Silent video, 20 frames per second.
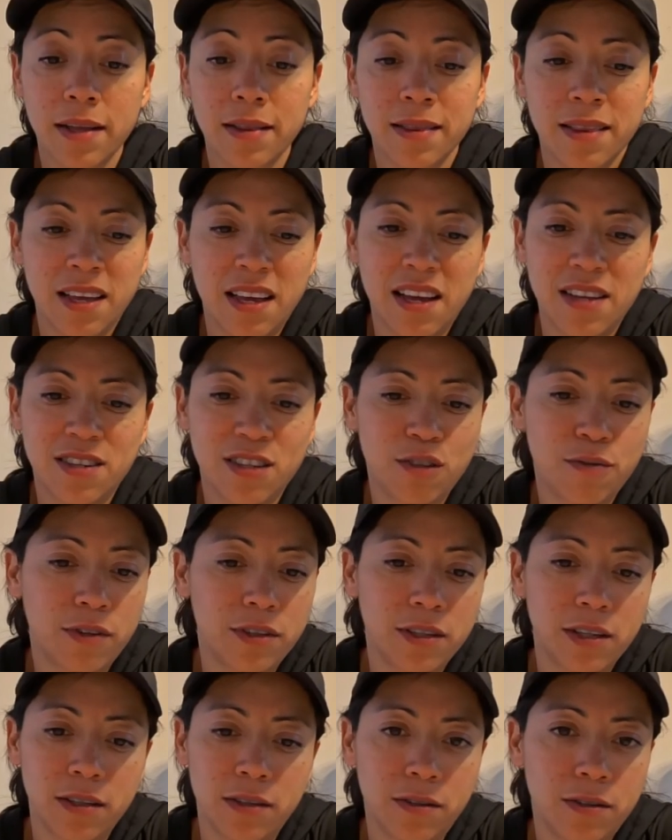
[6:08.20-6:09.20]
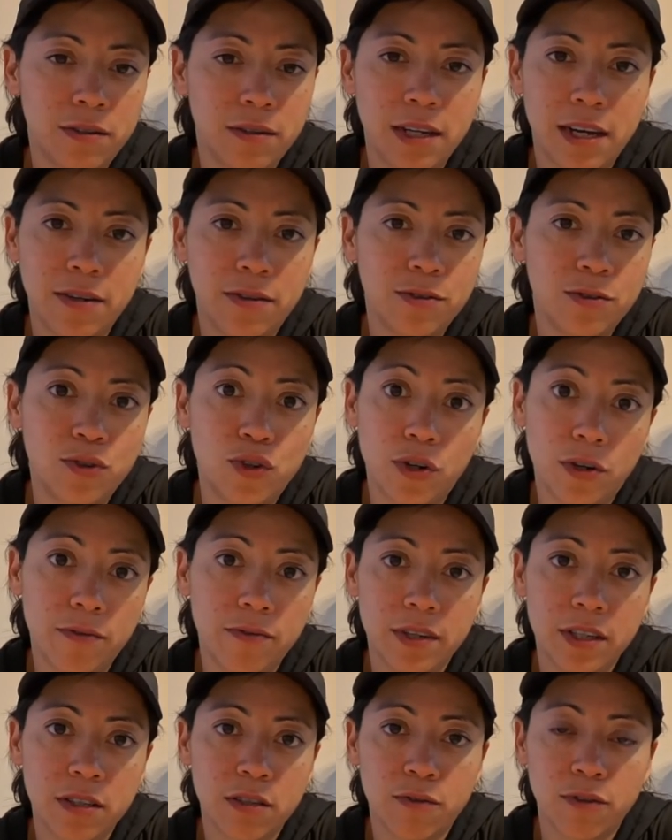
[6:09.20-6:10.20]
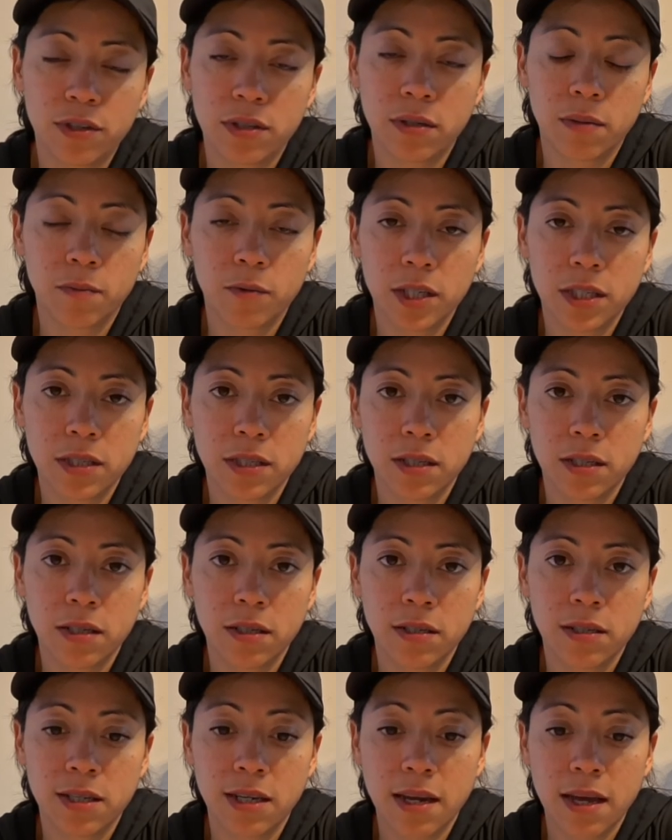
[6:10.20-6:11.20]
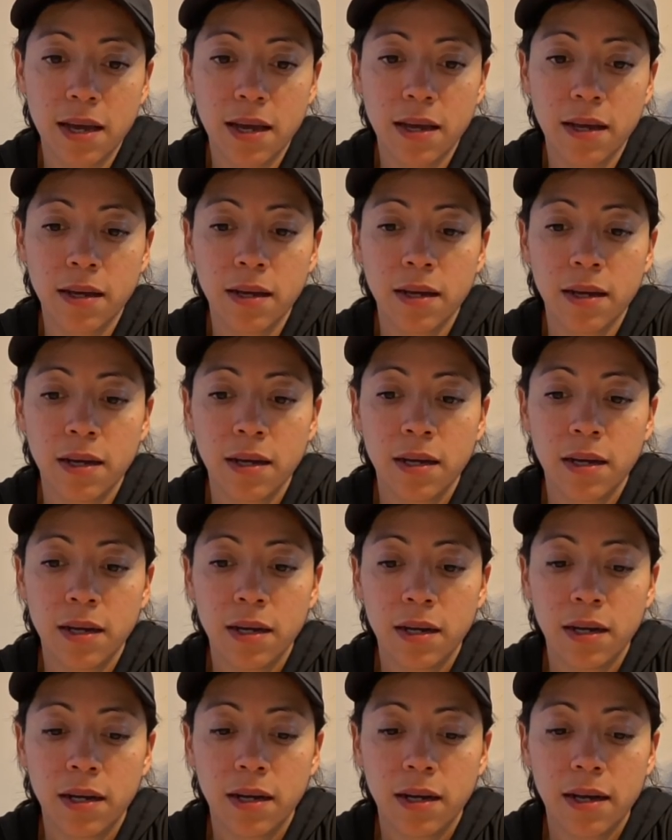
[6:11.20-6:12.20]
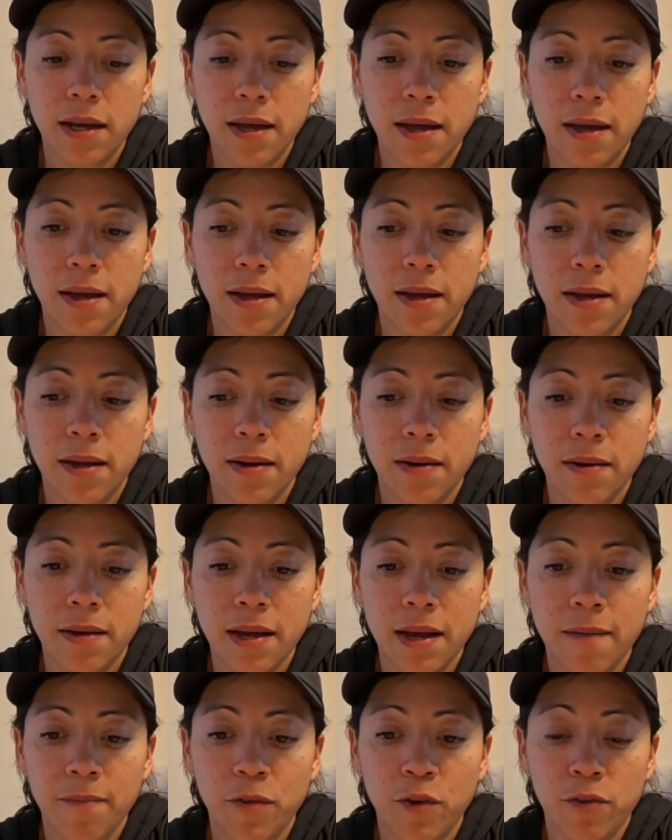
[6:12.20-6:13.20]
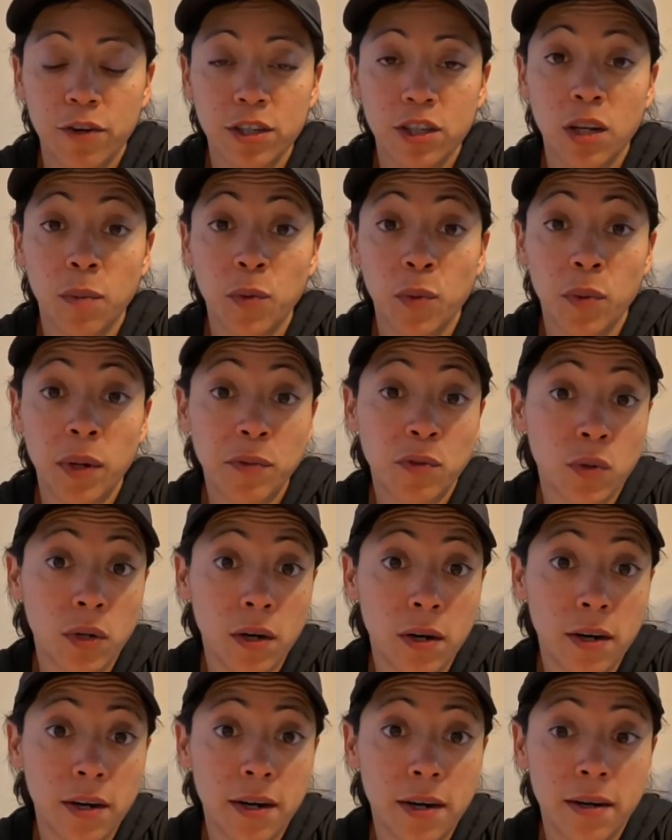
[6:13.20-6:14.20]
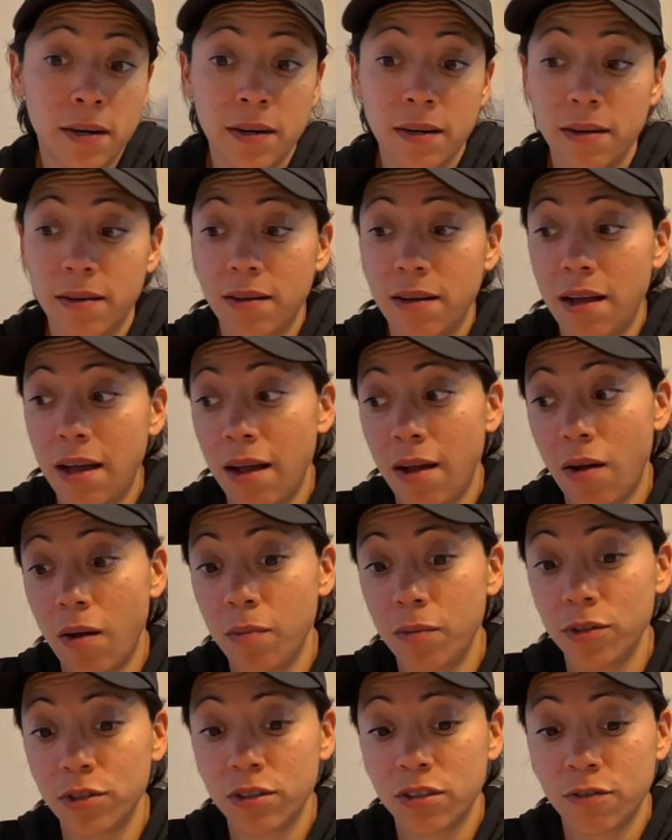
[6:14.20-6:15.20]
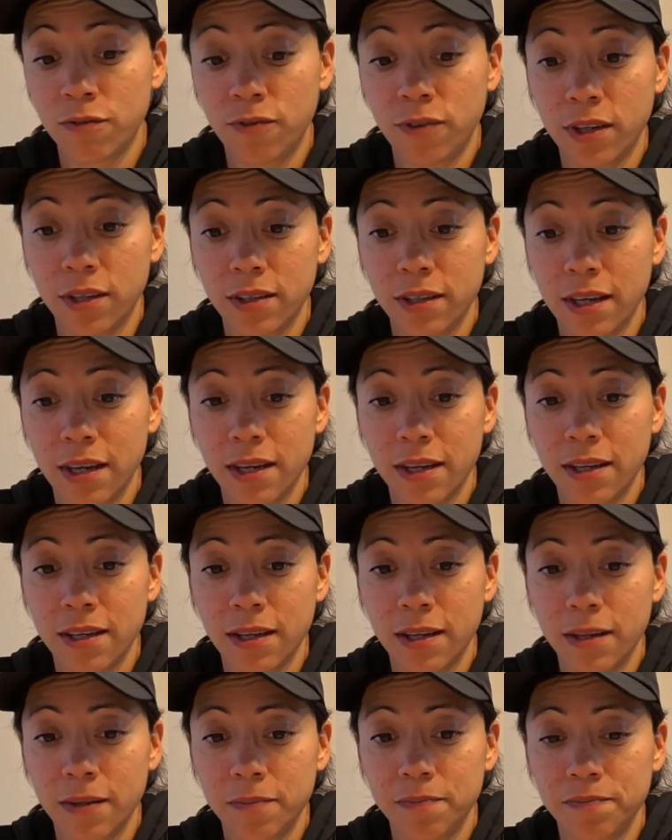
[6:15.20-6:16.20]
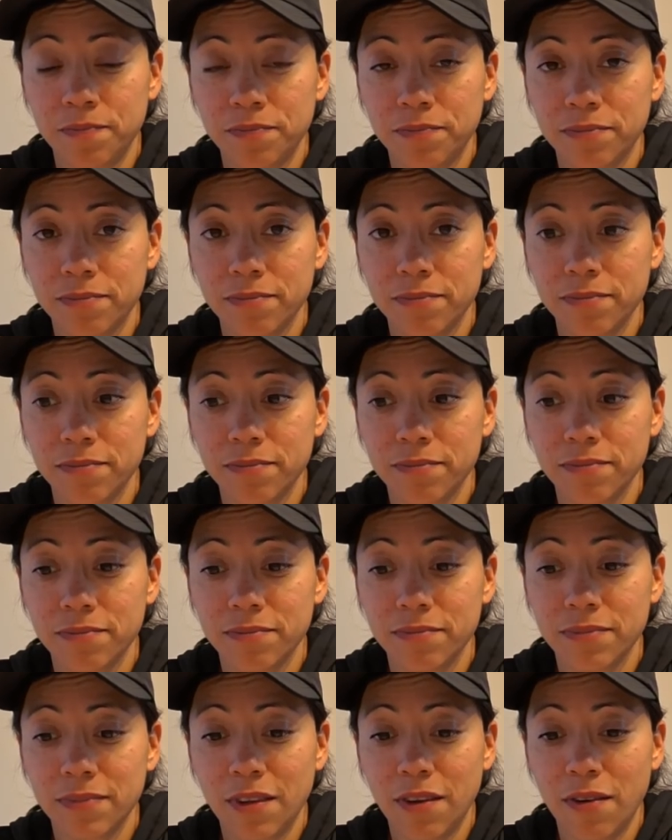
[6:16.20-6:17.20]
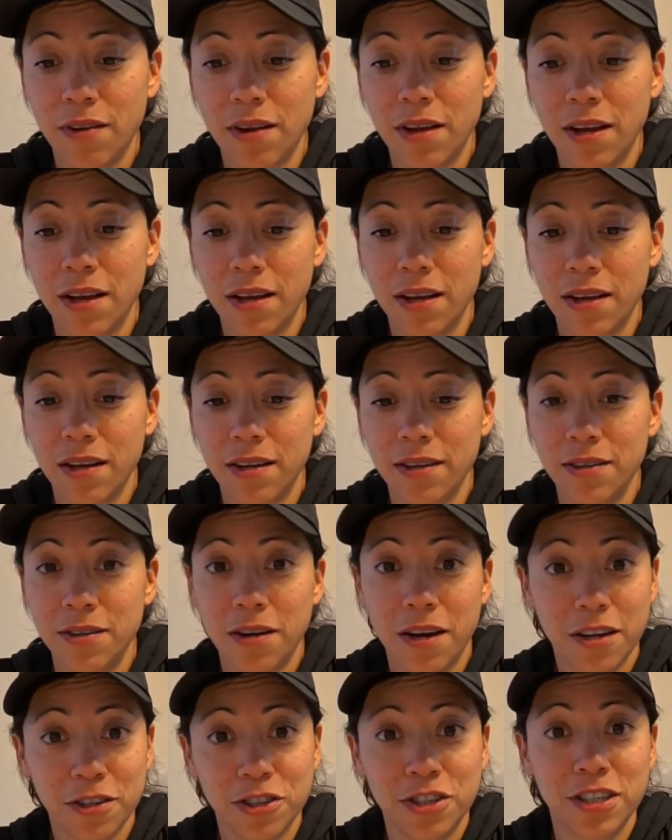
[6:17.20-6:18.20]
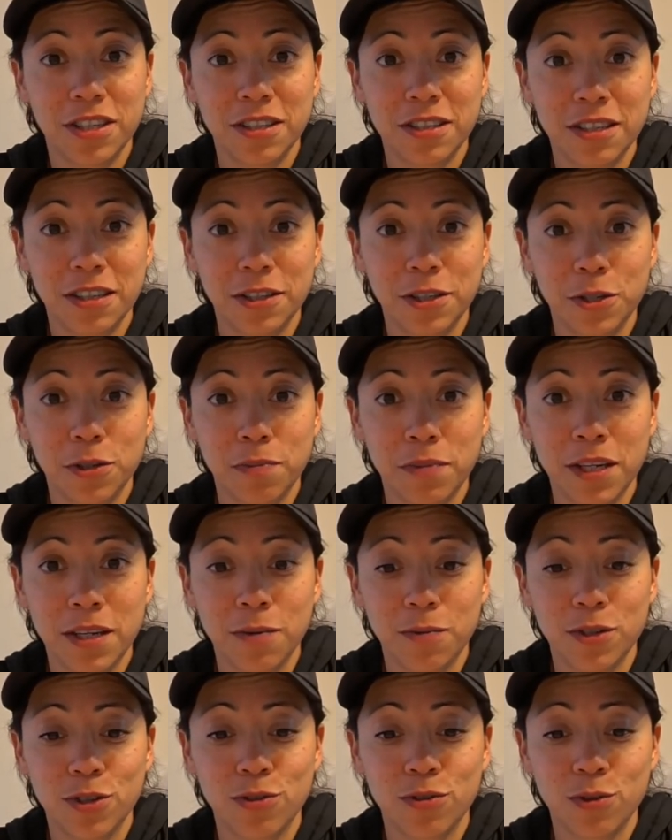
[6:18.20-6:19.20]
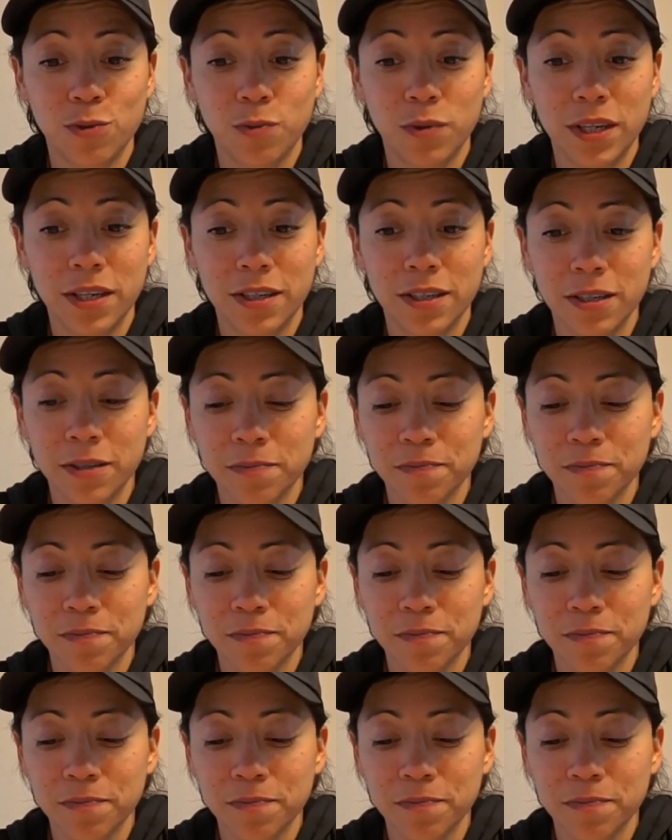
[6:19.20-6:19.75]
think I just felt a little, I don't know, nervous for some reason today. And yeah, the first couple reps were hard. I almost felt like nauseous a little bit, which was weird.